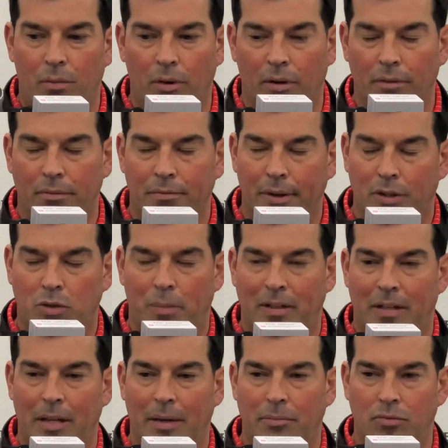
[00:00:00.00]
were
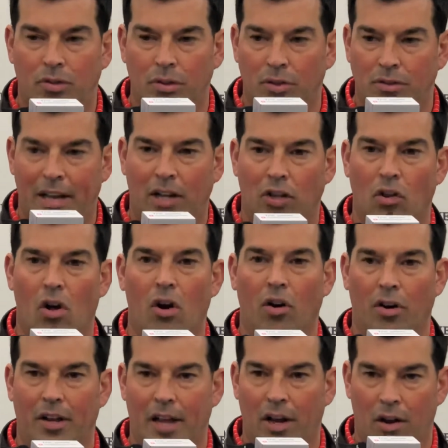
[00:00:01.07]
expecting him to take
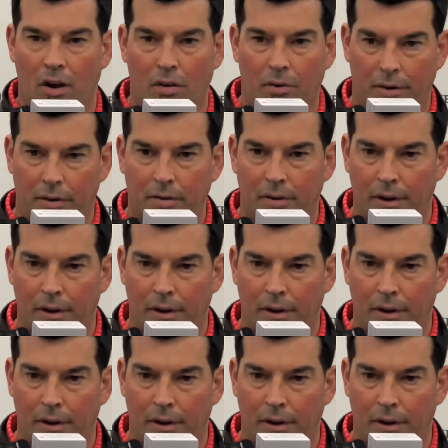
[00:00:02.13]
longer to get going.